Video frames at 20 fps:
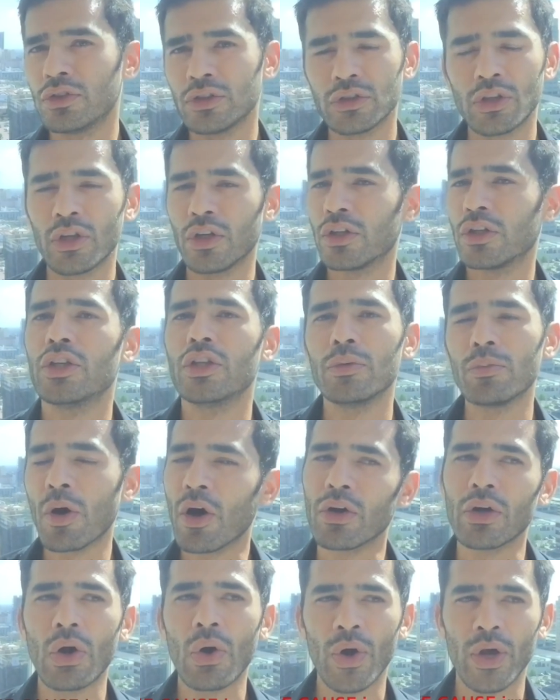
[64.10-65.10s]
You're just going to keep
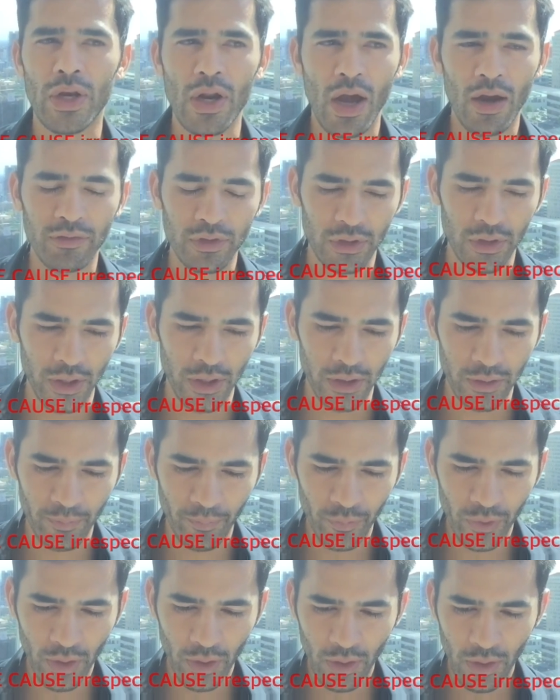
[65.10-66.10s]
on going after it.
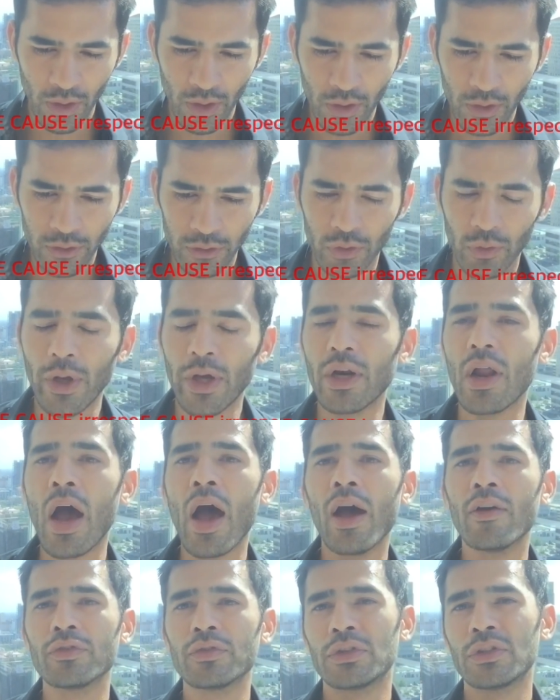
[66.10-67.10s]
So when
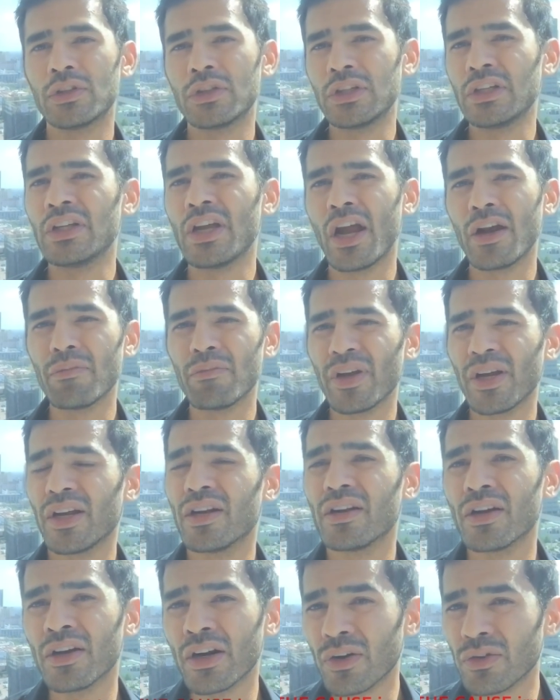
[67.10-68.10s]
after he had
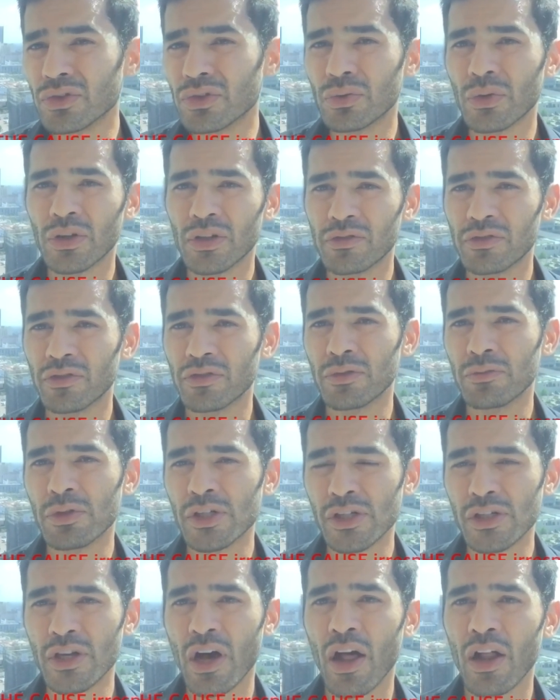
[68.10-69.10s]
made around $250
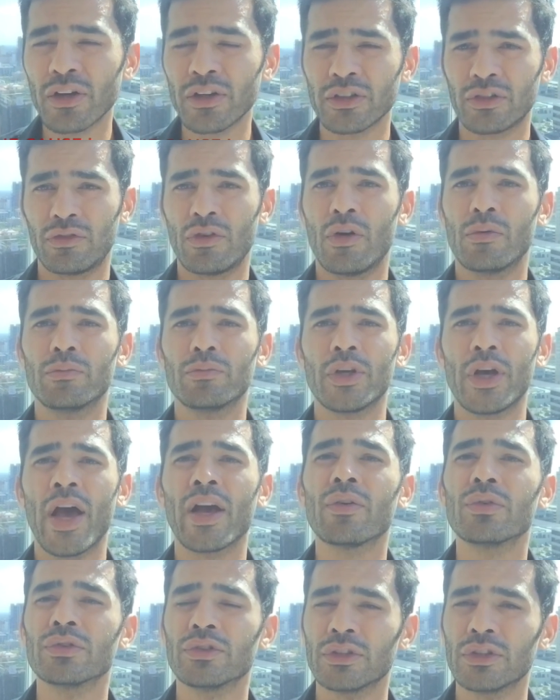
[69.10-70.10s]
million from the
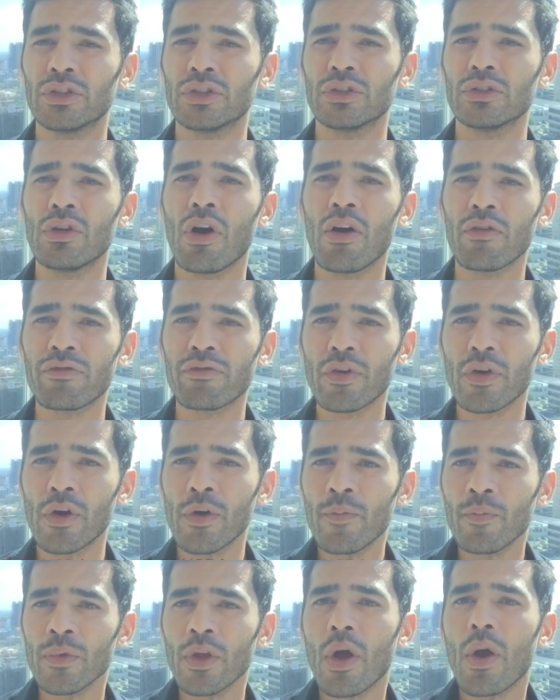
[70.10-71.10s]
acquisition of
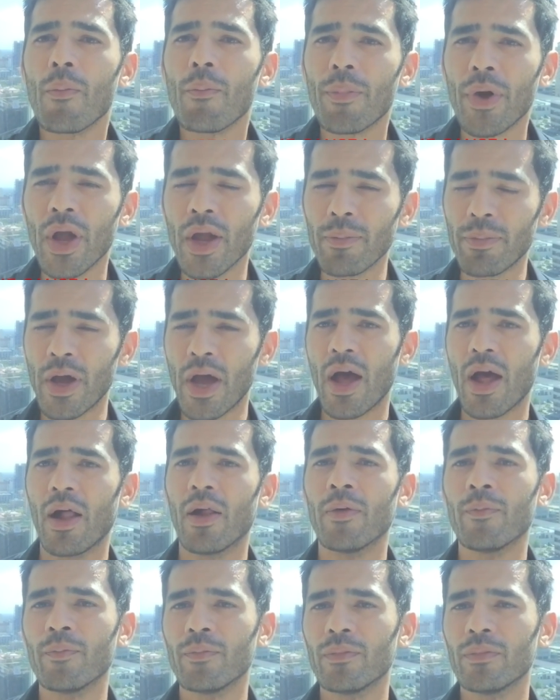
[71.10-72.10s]

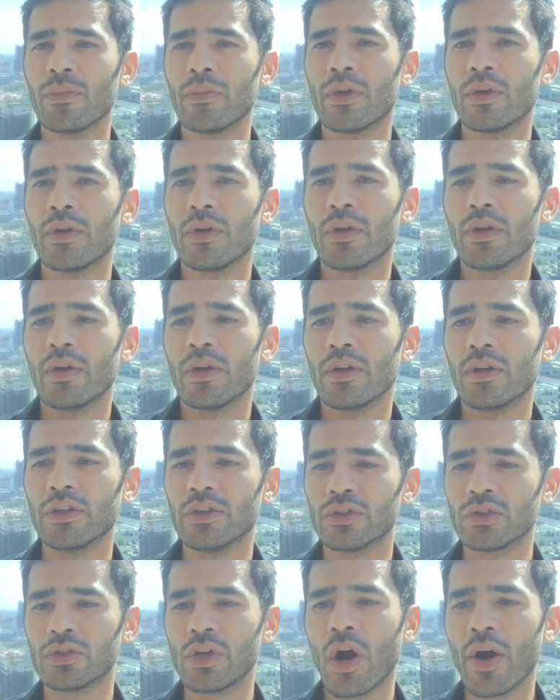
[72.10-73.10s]
PayPal,
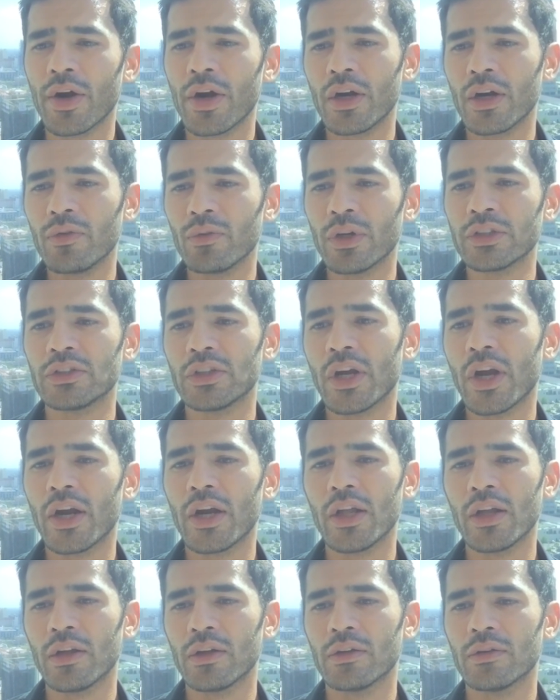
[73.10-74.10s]
he started
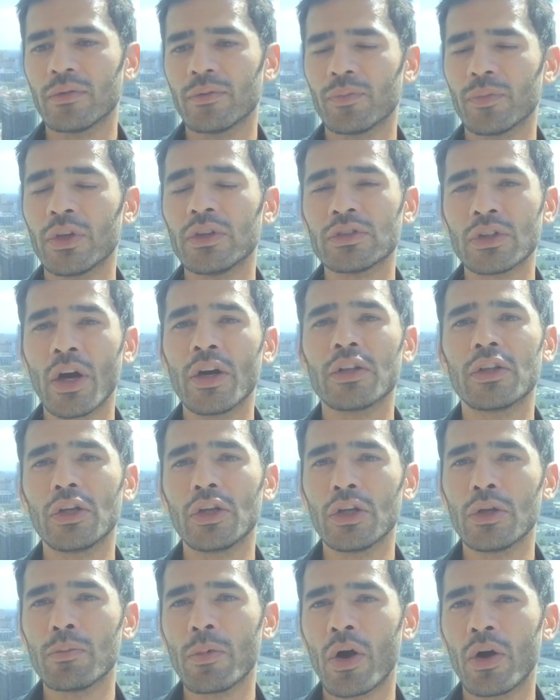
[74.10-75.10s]

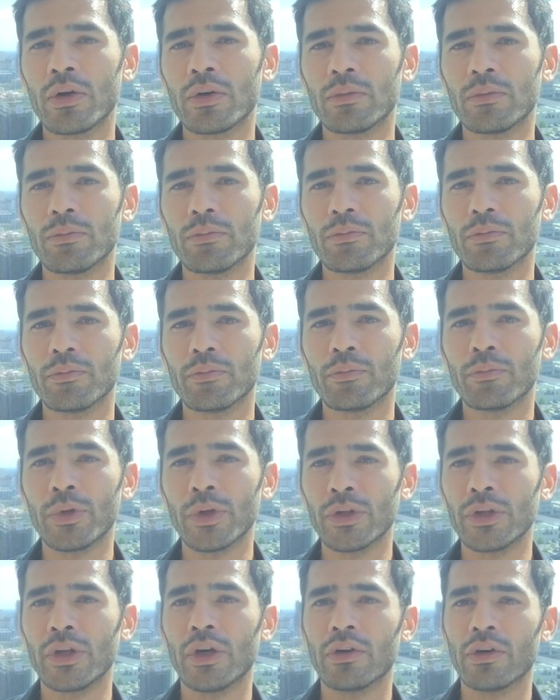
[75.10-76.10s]
thinking about
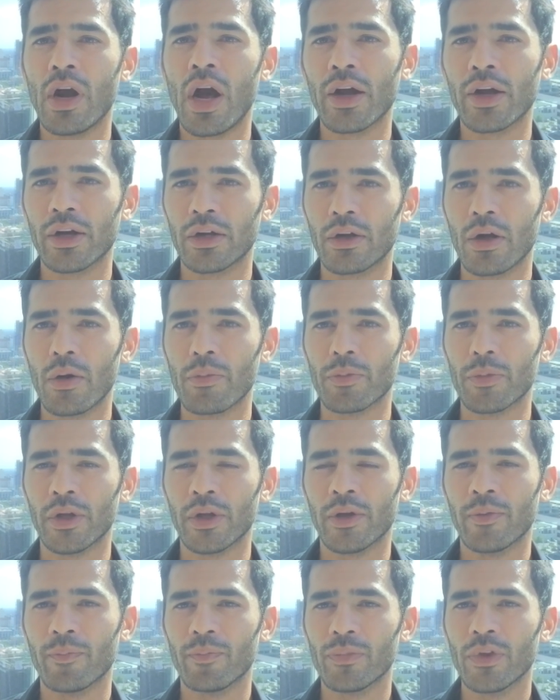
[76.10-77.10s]
building a rocket
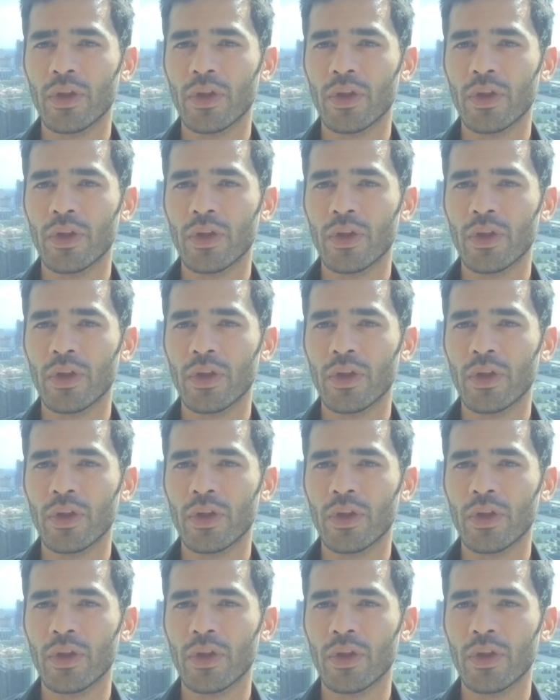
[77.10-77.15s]
company.